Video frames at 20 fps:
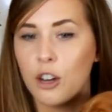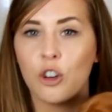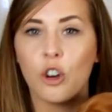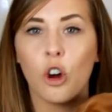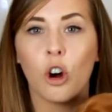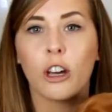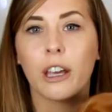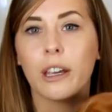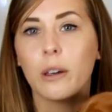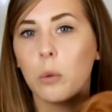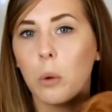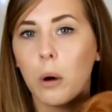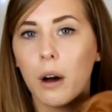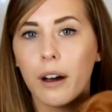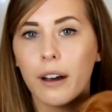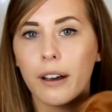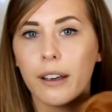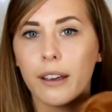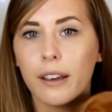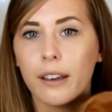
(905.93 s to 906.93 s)
knocking
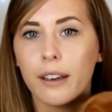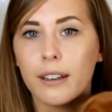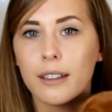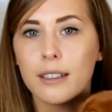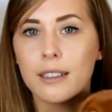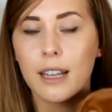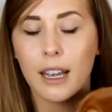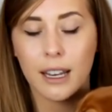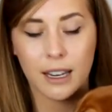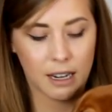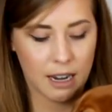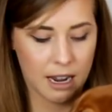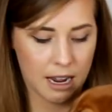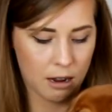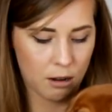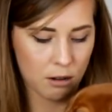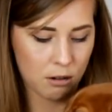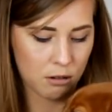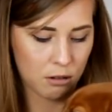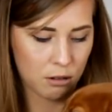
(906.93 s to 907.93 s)
wires, and
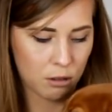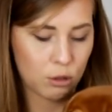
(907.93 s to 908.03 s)
now